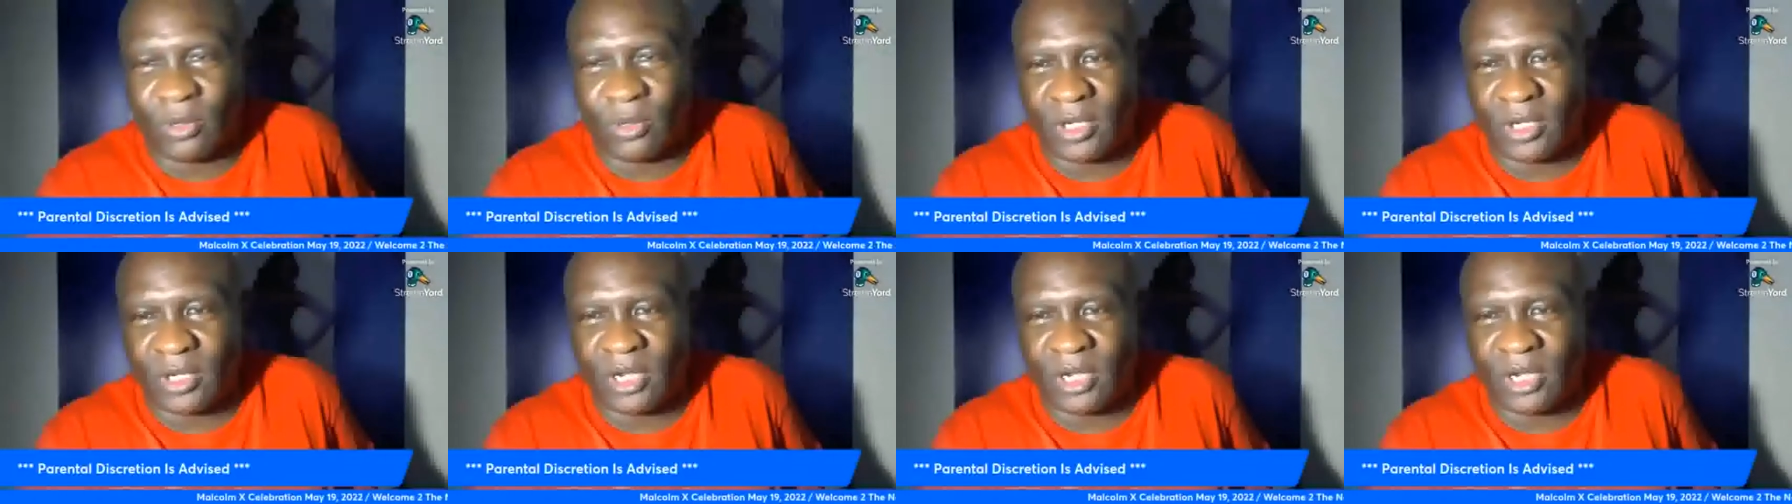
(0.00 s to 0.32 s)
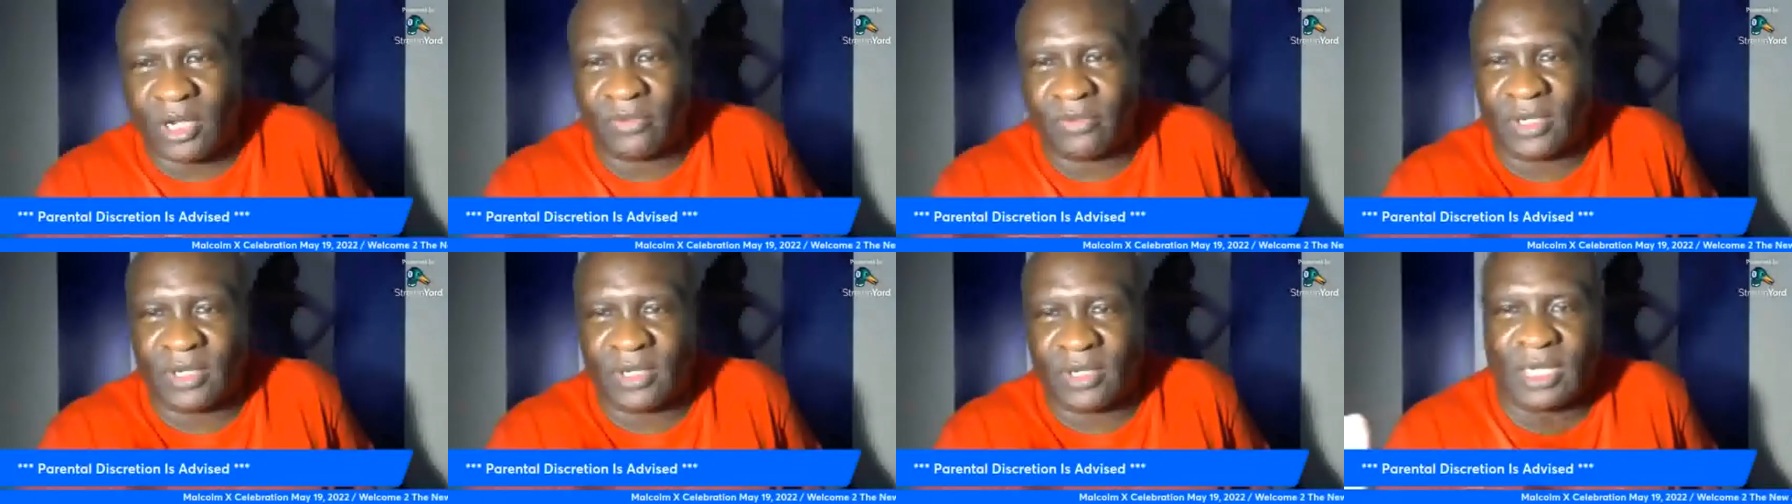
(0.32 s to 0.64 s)

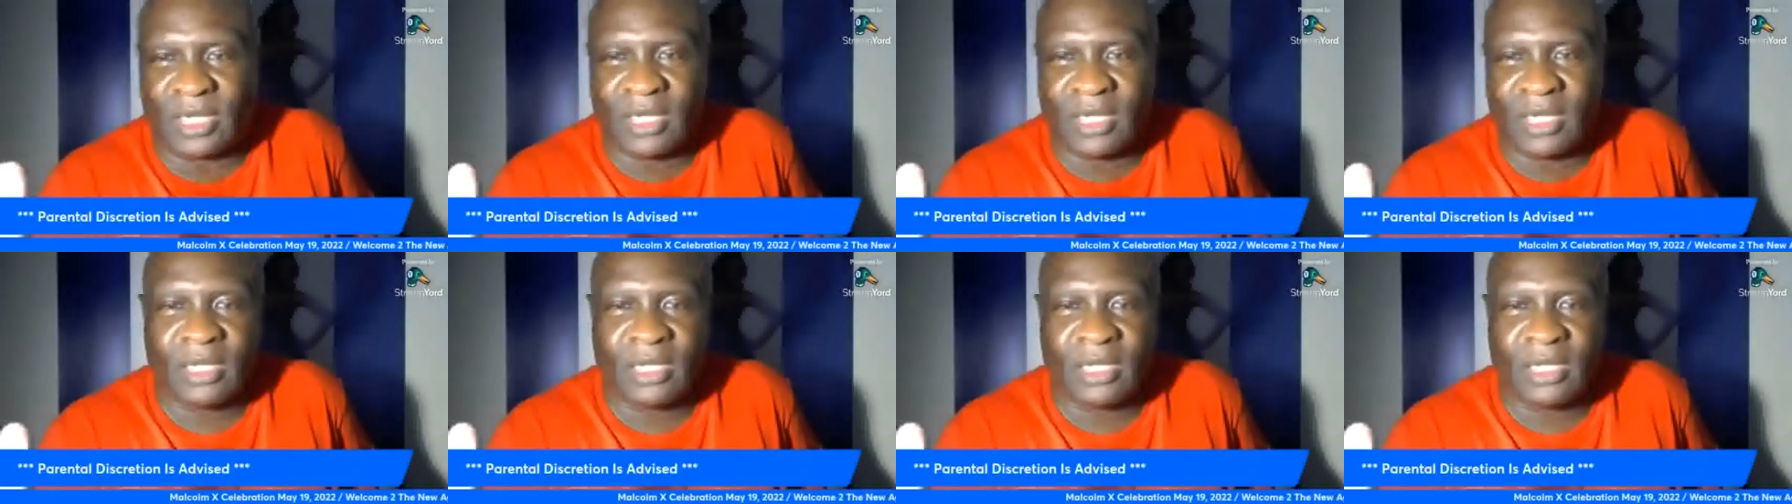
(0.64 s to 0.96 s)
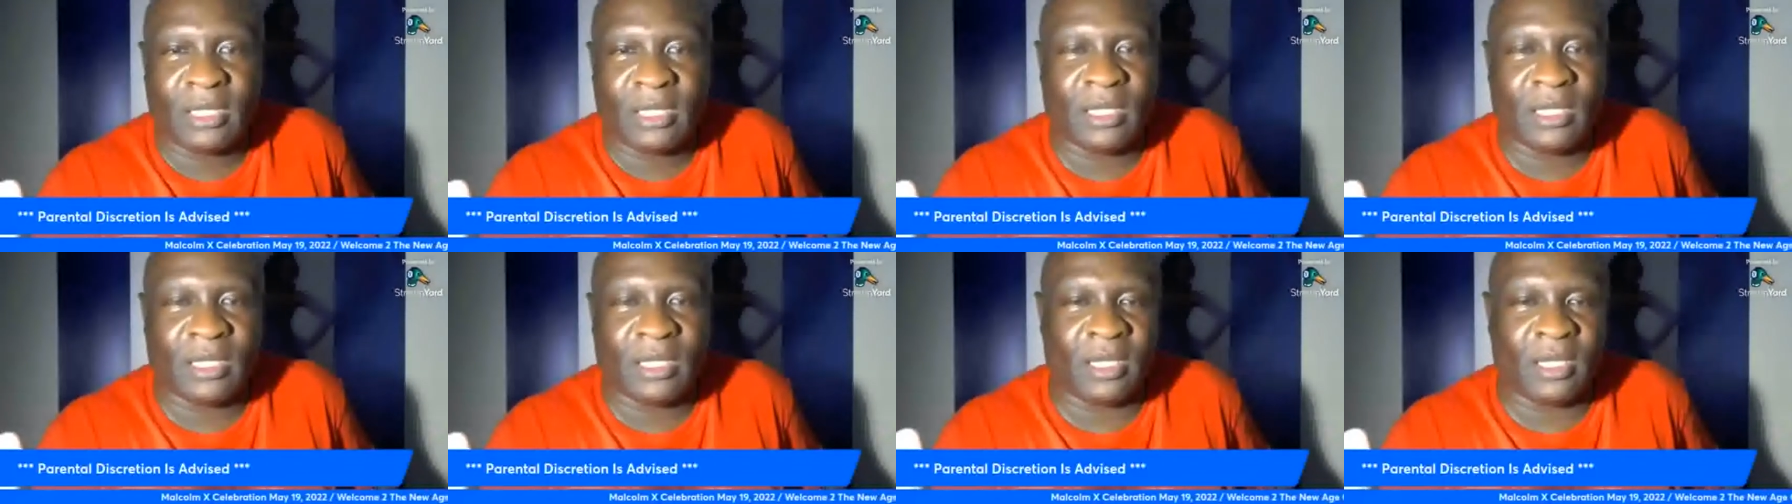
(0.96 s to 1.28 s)
whatever,
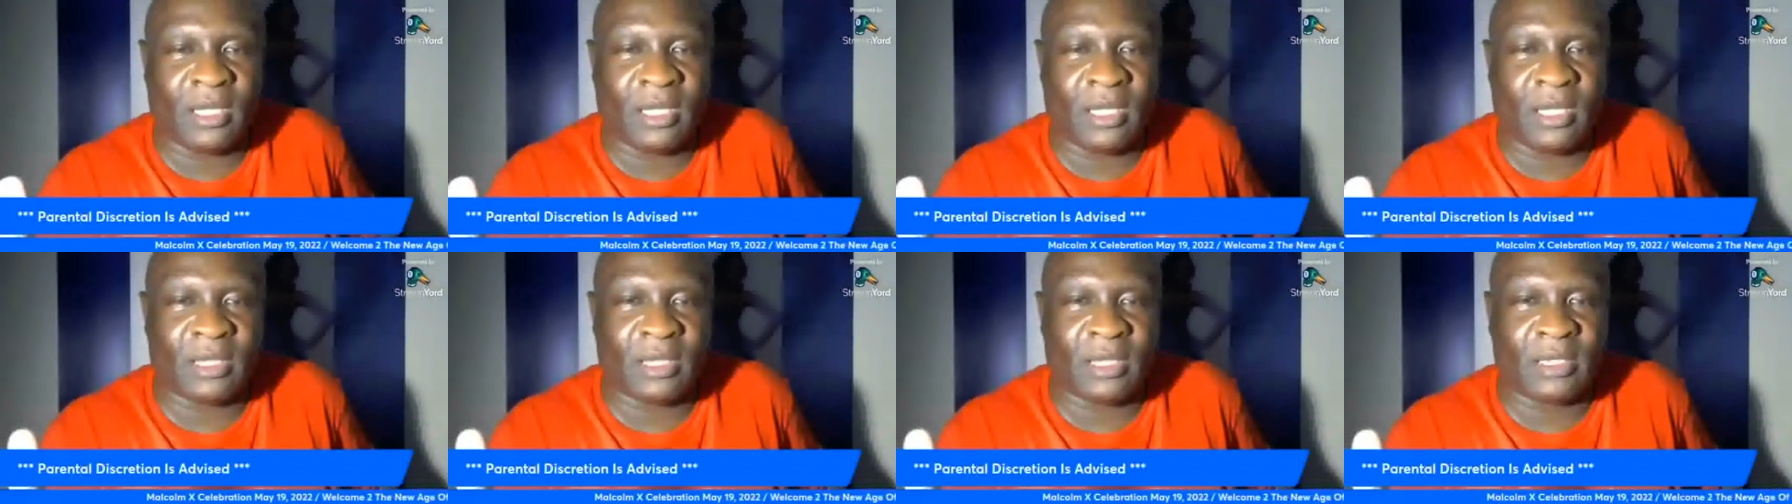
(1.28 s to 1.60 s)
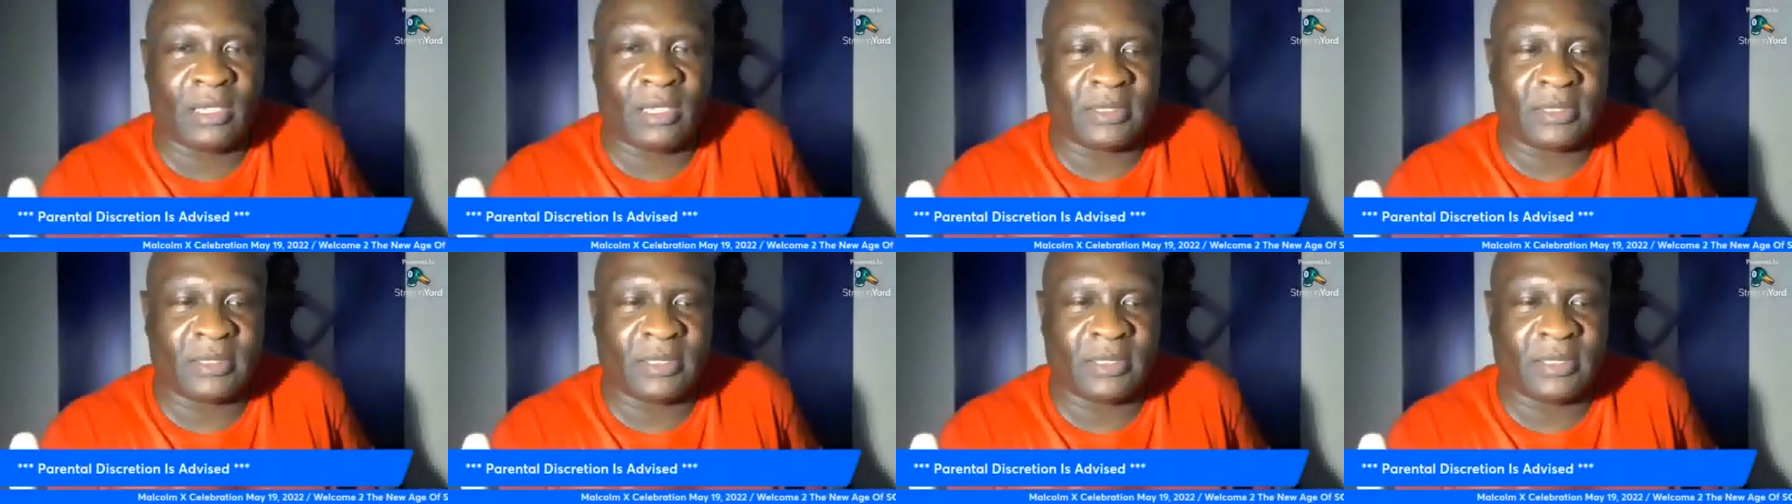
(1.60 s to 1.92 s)

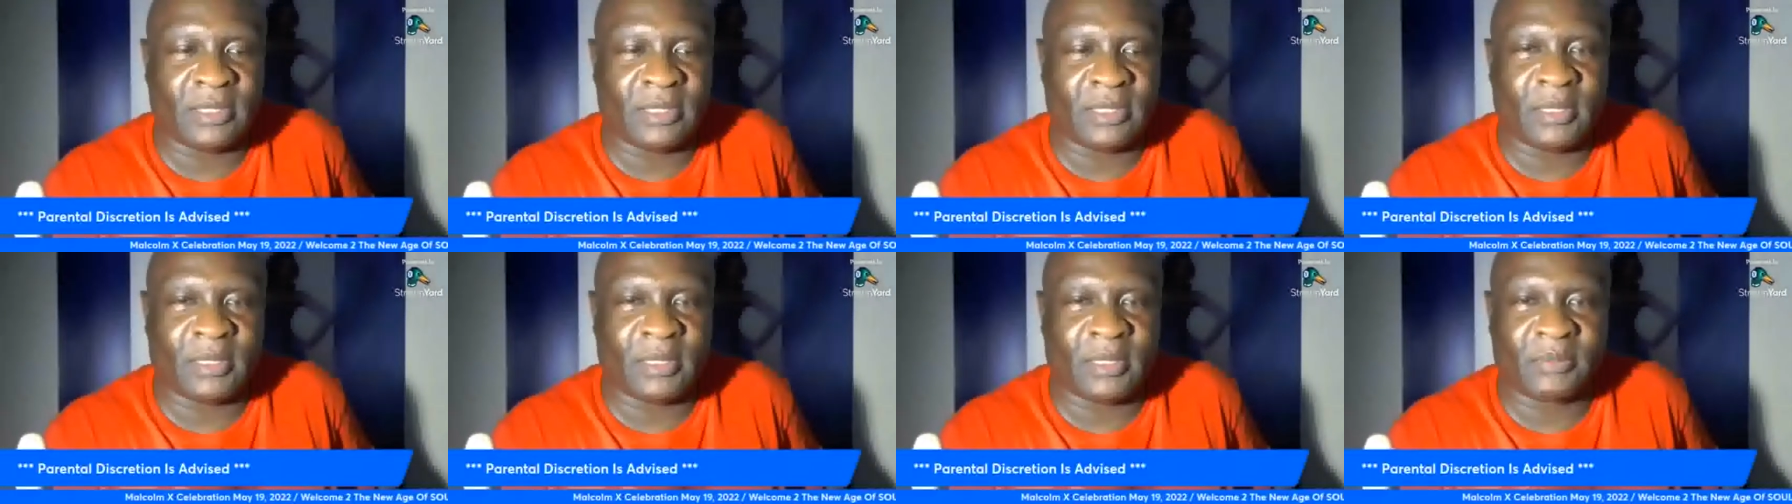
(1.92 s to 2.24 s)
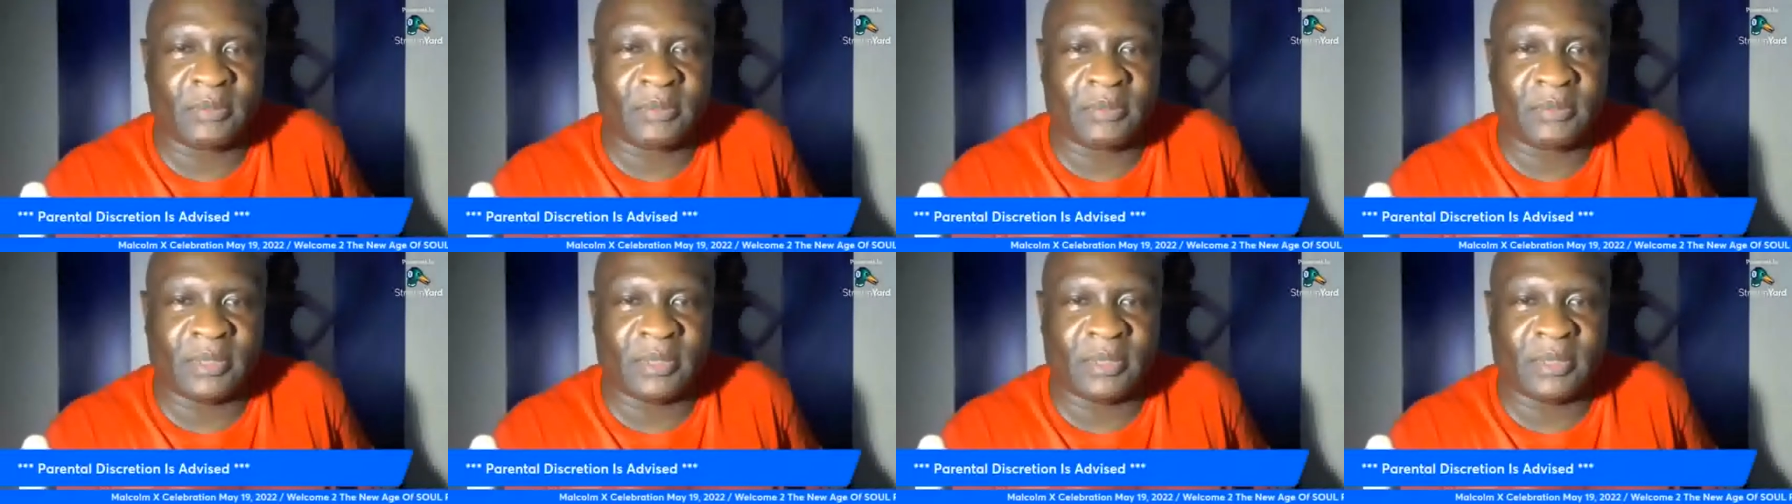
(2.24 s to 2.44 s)
uh, uh,